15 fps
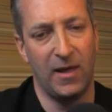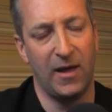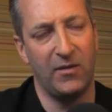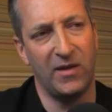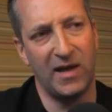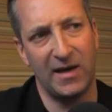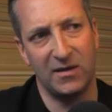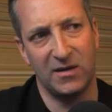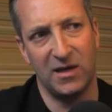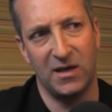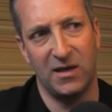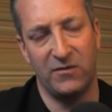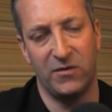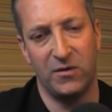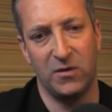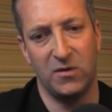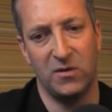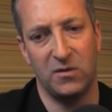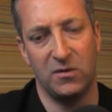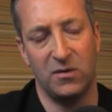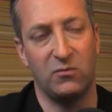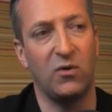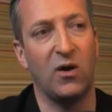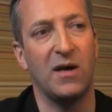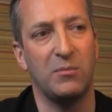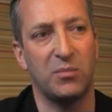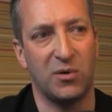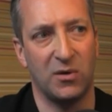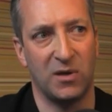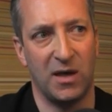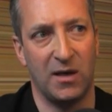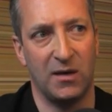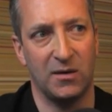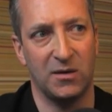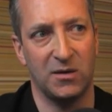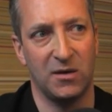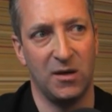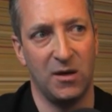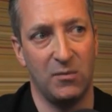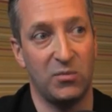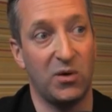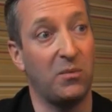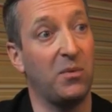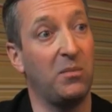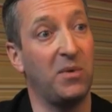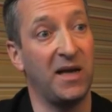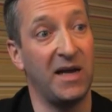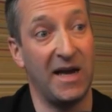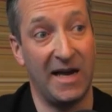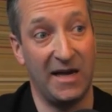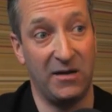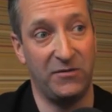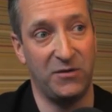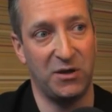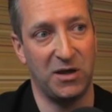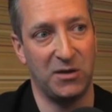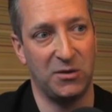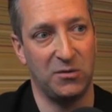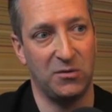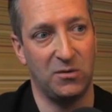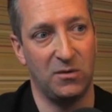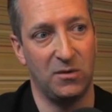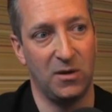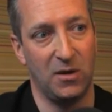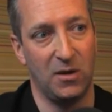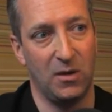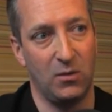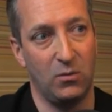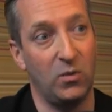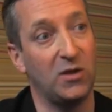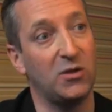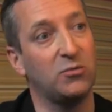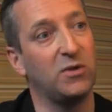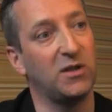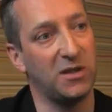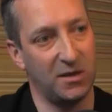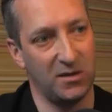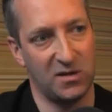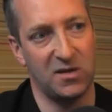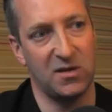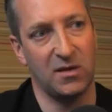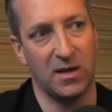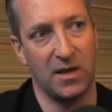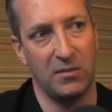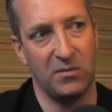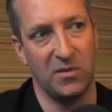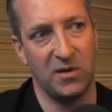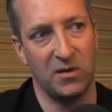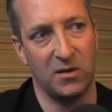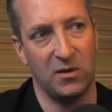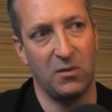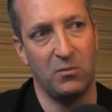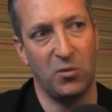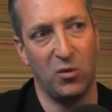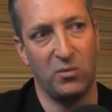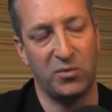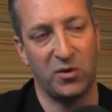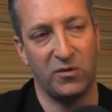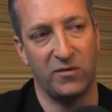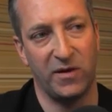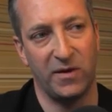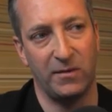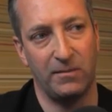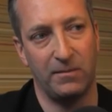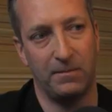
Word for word: And that delivers the right product, probably ahead of schedule, which returns to the companies a lot more profit.